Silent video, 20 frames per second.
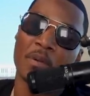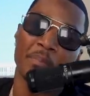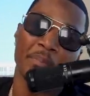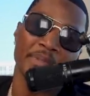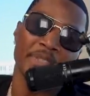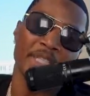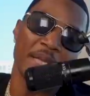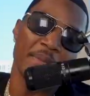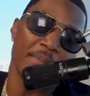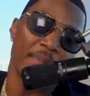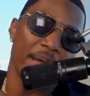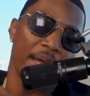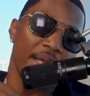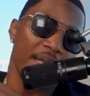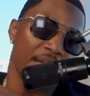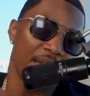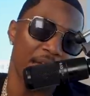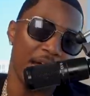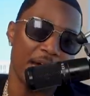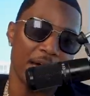but they
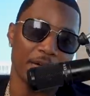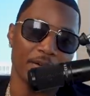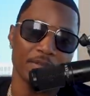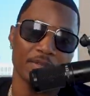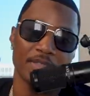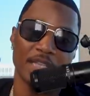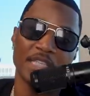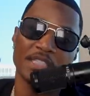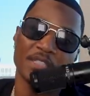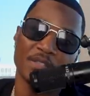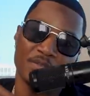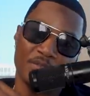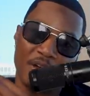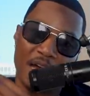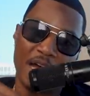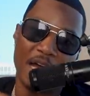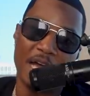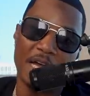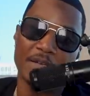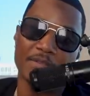made it out. They
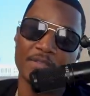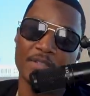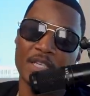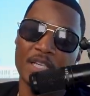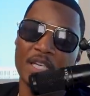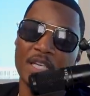survived.